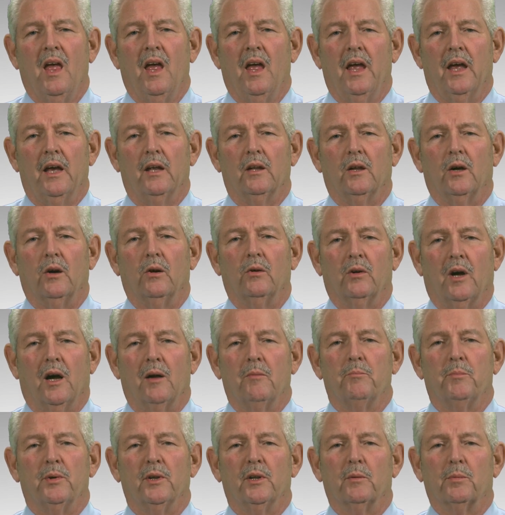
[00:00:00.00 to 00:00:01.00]
Hello,
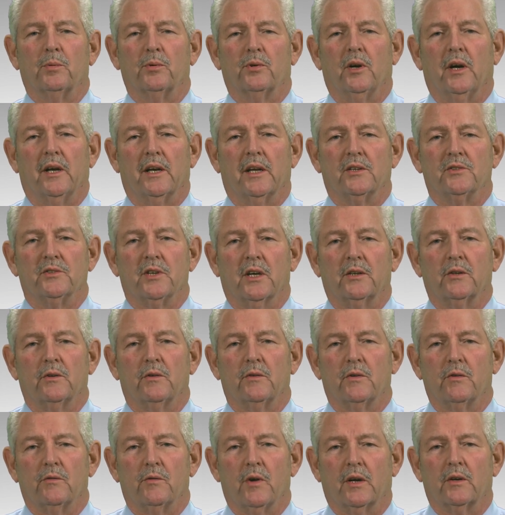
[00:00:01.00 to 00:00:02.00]
I'm Bill Pride,
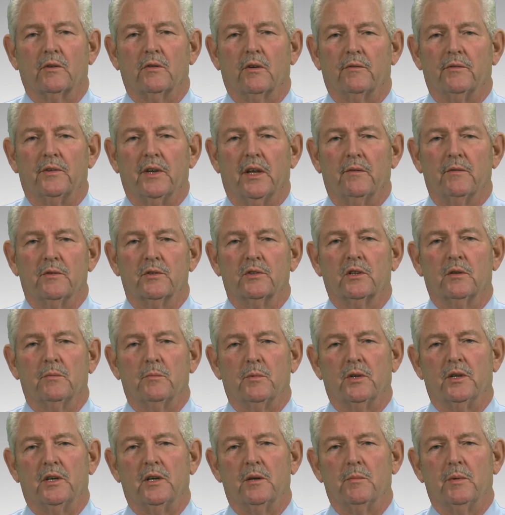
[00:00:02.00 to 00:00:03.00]
Executive Director of Davis
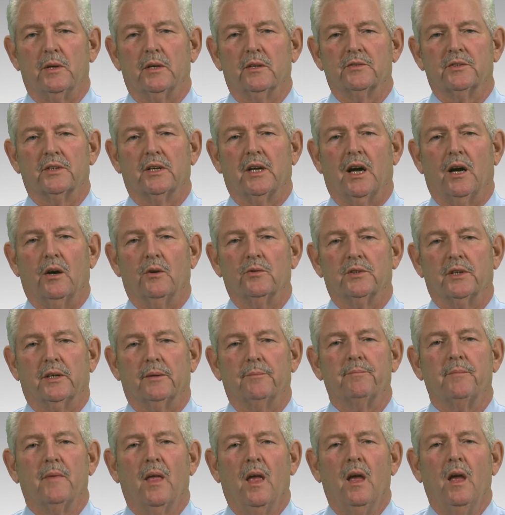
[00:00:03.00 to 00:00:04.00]
Community Meals and
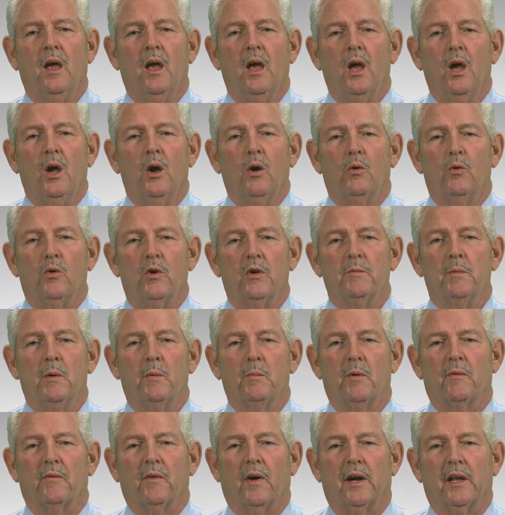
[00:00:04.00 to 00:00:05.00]
Housing. We've been
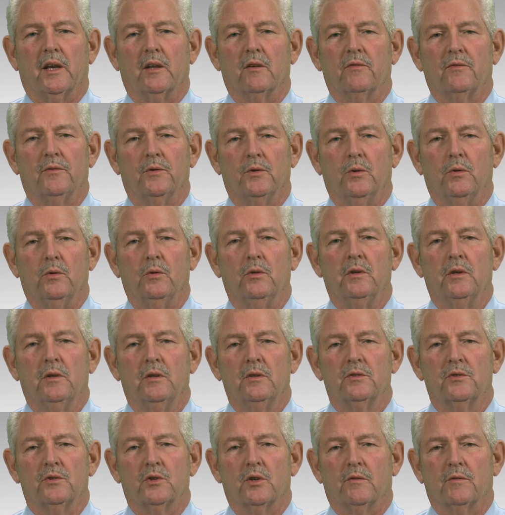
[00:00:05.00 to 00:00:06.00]
providing food,
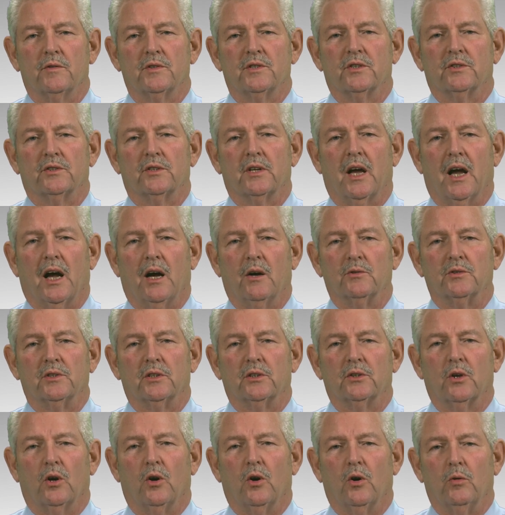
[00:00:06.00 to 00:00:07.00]
services, and
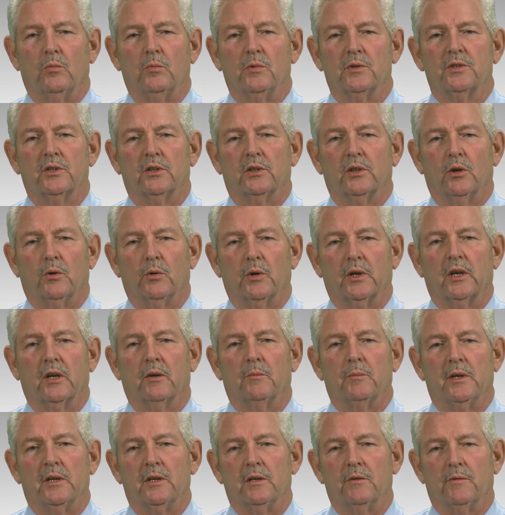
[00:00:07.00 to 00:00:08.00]
housing to homeless and
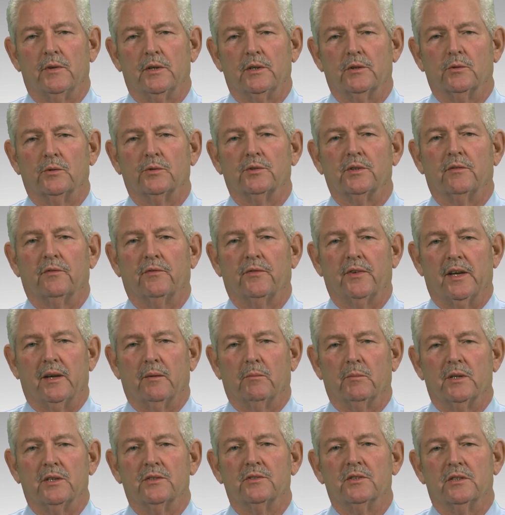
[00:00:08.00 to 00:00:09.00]
low-income individuals and
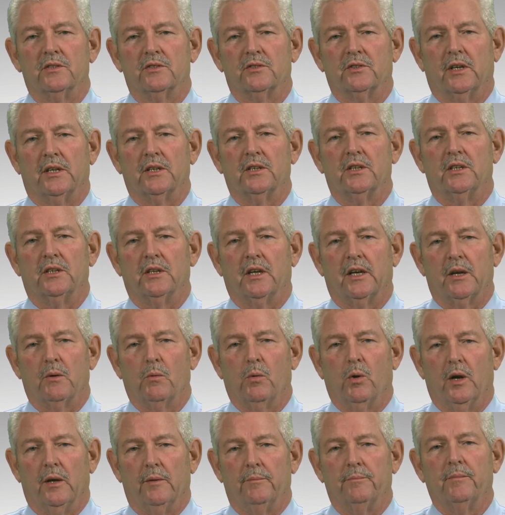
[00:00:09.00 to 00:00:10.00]
families since
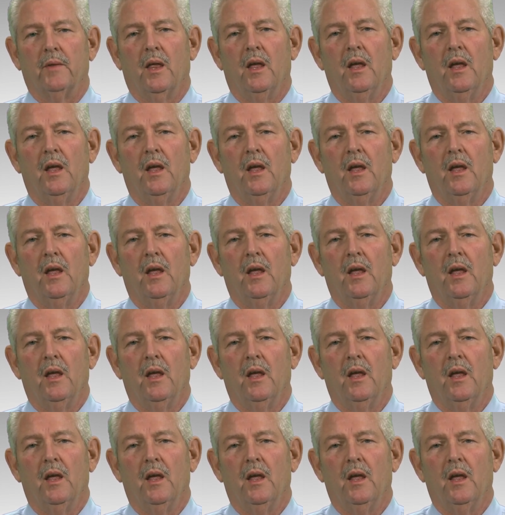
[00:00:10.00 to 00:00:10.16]
1991.